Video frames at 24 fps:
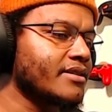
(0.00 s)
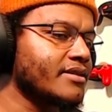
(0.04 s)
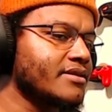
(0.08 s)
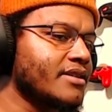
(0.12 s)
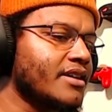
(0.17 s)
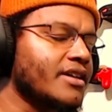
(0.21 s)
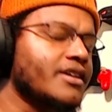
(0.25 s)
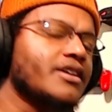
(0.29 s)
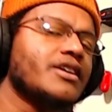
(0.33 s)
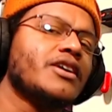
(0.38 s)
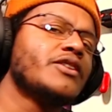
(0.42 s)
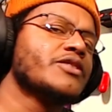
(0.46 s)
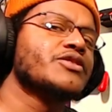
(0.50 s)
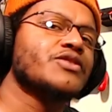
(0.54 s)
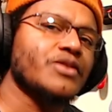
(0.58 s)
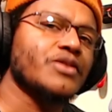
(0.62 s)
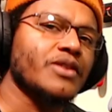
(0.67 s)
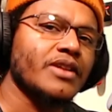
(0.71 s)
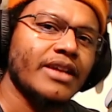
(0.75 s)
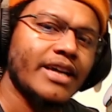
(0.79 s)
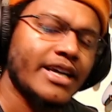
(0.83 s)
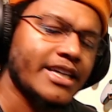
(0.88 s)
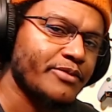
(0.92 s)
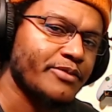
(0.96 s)
cultural
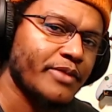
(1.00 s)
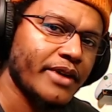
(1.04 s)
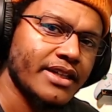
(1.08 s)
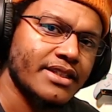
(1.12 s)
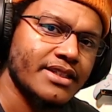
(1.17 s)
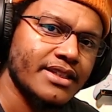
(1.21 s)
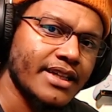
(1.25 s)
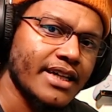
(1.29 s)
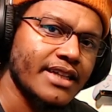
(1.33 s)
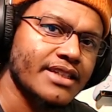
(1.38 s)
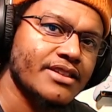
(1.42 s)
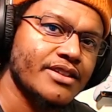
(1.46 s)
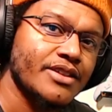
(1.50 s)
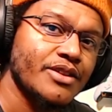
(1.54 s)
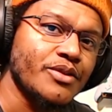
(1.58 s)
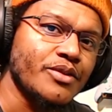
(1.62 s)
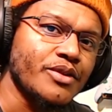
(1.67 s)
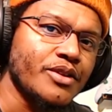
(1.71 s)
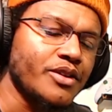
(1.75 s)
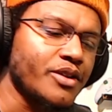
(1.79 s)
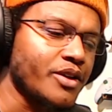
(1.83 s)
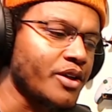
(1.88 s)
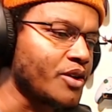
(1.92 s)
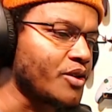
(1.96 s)
aspect to that too.
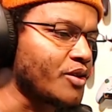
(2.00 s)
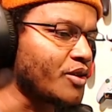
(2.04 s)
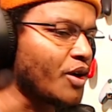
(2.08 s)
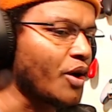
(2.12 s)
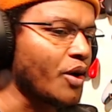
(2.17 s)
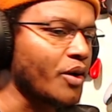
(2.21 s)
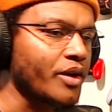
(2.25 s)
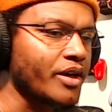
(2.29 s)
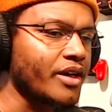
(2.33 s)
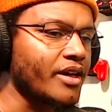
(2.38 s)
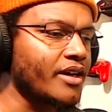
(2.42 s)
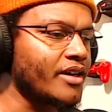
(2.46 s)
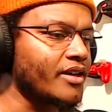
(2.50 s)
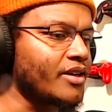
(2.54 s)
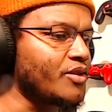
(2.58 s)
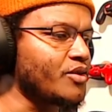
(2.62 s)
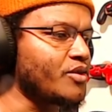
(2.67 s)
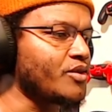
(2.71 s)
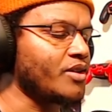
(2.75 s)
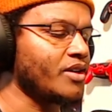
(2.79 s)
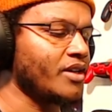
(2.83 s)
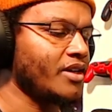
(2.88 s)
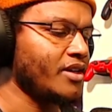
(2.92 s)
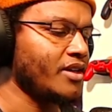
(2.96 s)
You know, you go there, you
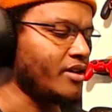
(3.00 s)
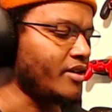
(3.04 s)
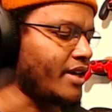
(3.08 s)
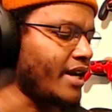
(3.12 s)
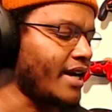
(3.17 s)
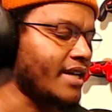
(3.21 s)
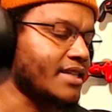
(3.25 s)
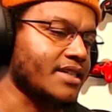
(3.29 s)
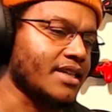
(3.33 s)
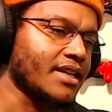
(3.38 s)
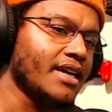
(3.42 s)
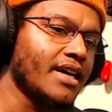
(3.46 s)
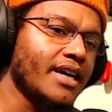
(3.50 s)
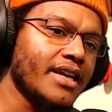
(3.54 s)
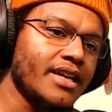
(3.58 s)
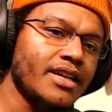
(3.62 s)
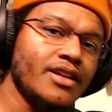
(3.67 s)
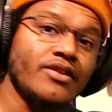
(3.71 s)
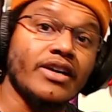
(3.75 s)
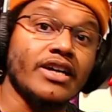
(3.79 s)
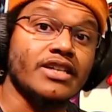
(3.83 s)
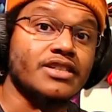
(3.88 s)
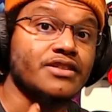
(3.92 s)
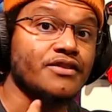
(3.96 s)
got your honey, you
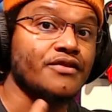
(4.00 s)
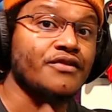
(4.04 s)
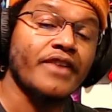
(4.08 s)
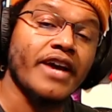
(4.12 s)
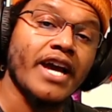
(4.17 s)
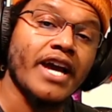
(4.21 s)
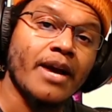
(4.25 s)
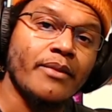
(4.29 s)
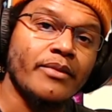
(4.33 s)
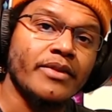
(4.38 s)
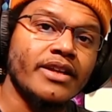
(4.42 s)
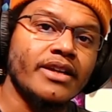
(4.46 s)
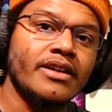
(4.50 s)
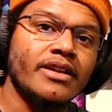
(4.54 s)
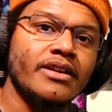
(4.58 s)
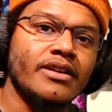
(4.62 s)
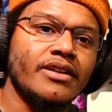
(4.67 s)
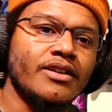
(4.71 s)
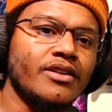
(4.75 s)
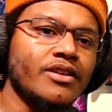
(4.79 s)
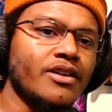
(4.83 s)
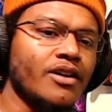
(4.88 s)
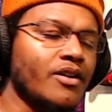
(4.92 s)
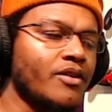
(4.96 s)
got your family,
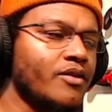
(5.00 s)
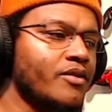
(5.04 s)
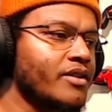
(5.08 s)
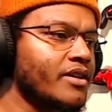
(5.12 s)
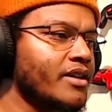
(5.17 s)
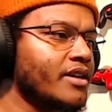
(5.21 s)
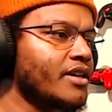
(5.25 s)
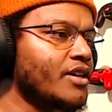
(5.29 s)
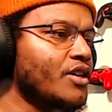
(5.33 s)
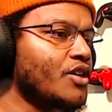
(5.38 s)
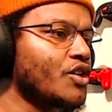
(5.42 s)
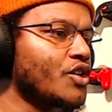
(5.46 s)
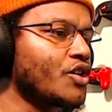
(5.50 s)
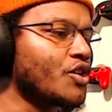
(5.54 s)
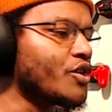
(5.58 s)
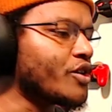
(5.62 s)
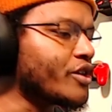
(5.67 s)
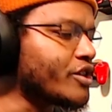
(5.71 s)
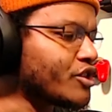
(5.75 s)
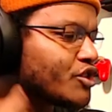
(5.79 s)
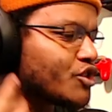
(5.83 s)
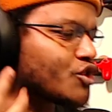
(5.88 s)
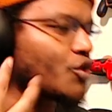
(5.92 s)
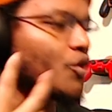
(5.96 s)
you know, you're
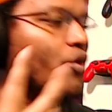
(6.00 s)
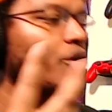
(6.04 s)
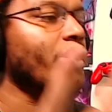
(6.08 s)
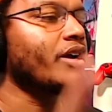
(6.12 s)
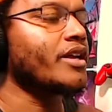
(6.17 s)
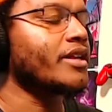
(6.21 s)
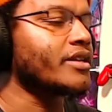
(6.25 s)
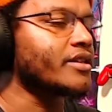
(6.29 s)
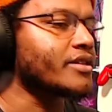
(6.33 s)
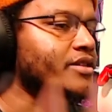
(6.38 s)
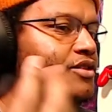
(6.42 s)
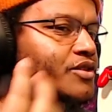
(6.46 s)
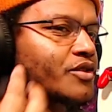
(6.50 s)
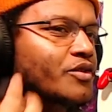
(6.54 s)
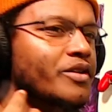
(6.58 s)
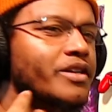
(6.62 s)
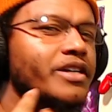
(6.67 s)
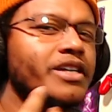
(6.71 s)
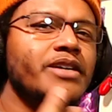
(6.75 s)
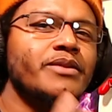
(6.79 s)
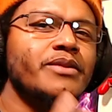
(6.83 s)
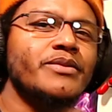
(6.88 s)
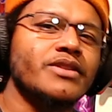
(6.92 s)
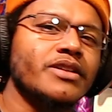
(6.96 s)
enjoying the
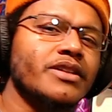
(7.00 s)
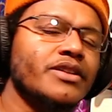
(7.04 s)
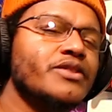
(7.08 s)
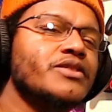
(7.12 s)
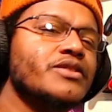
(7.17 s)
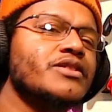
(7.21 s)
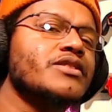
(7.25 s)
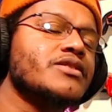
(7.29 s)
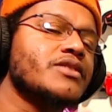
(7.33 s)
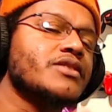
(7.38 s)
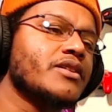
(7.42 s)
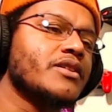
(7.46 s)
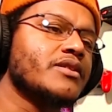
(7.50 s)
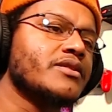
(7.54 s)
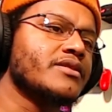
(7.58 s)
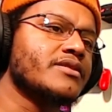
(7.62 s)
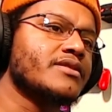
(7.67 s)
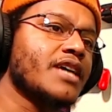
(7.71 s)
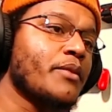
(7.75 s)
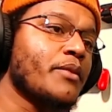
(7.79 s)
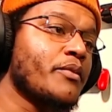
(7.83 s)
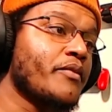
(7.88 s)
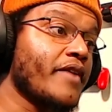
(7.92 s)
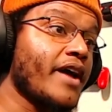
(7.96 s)
screams. There's a certain
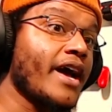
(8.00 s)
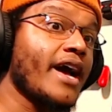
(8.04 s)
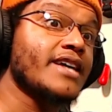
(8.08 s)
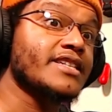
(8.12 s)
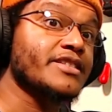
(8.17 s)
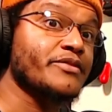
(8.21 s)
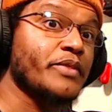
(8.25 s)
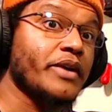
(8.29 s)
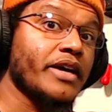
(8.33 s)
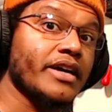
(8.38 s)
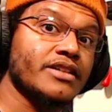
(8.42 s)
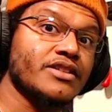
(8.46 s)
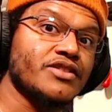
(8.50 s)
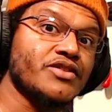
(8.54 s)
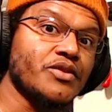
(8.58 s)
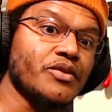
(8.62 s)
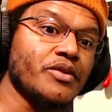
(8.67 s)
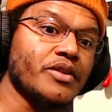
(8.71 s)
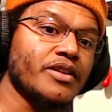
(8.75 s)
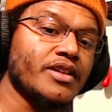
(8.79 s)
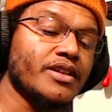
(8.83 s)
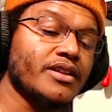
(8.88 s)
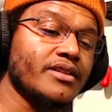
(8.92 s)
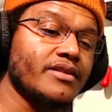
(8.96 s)
type of aspect to
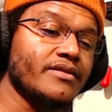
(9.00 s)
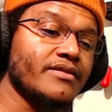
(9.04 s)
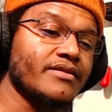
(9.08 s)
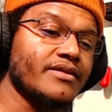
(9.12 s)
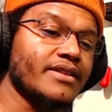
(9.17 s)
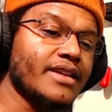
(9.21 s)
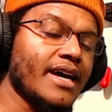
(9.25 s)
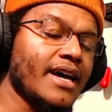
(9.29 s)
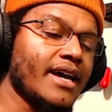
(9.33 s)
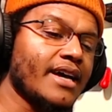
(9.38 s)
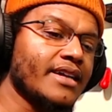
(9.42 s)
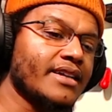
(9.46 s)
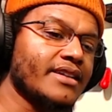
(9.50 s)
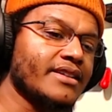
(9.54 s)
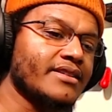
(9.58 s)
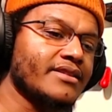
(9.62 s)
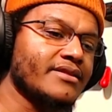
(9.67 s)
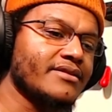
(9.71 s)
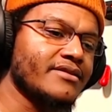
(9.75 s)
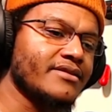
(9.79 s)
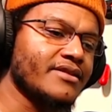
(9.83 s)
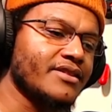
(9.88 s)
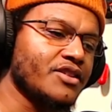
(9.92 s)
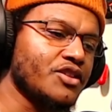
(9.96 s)
it that
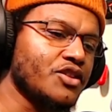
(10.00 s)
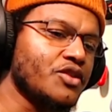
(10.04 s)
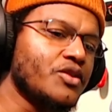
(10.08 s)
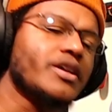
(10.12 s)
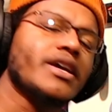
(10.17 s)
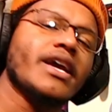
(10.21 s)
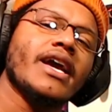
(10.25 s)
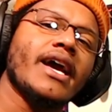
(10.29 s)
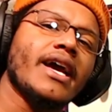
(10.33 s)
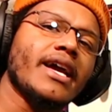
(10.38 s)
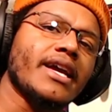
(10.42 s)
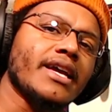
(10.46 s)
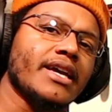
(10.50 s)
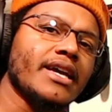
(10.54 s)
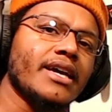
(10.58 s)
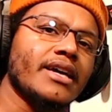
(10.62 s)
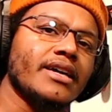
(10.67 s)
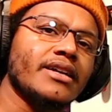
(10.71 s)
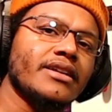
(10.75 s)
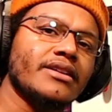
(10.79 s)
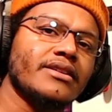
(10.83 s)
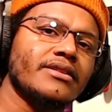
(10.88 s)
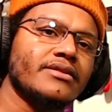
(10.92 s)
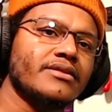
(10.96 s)
you can't
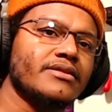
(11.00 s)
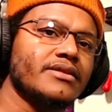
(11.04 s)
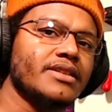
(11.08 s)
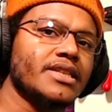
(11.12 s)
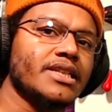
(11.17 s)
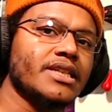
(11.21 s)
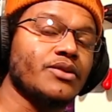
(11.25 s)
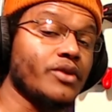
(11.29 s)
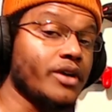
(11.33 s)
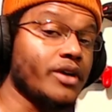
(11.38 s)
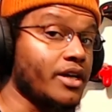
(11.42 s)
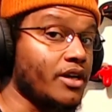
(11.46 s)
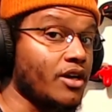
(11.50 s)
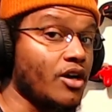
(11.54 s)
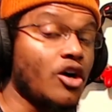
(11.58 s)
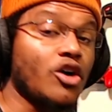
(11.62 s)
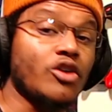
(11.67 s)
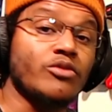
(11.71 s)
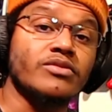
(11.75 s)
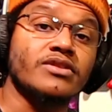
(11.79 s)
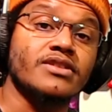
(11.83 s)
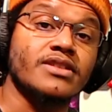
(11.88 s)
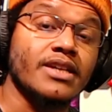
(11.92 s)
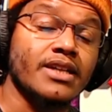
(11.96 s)
get in
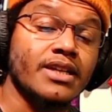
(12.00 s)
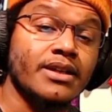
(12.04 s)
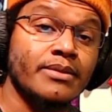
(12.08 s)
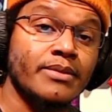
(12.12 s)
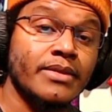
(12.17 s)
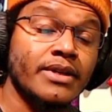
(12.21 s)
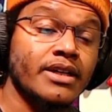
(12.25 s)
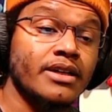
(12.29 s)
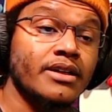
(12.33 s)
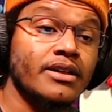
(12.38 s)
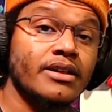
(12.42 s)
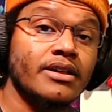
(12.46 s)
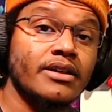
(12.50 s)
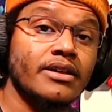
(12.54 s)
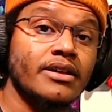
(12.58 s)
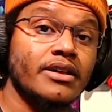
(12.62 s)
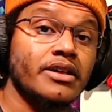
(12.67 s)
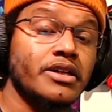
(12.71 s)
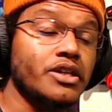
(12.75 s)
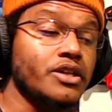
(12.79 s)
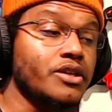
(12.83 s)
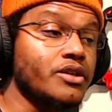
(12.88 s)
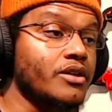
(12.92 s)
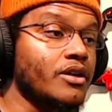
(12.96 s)
home cinema,
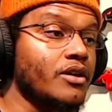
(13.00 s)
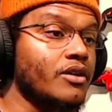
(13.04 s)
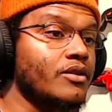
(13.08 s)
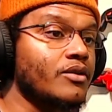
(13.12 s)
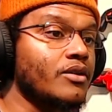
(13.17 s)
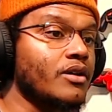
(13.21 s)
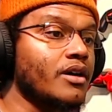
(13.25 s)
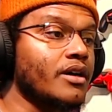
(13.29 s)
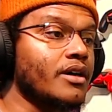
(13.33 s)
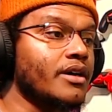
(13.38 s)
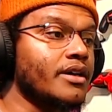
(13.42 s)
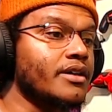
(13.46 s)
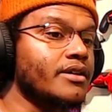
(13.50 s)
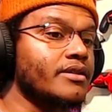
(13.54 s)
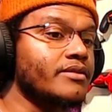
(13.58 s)
you know,